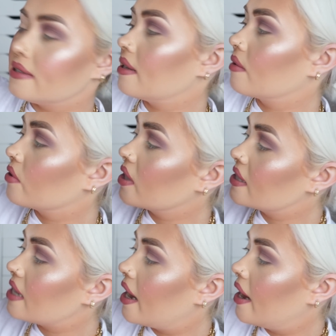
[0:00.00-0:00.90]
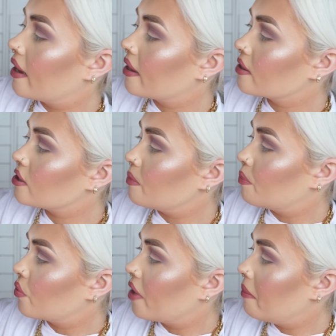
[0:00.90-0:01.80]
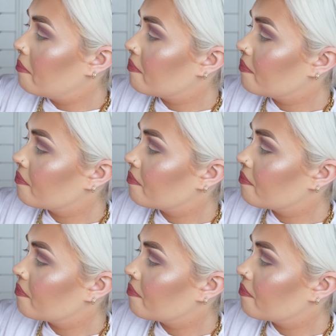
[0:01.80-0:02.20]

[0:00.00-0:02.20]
So I'm going to take Supreme,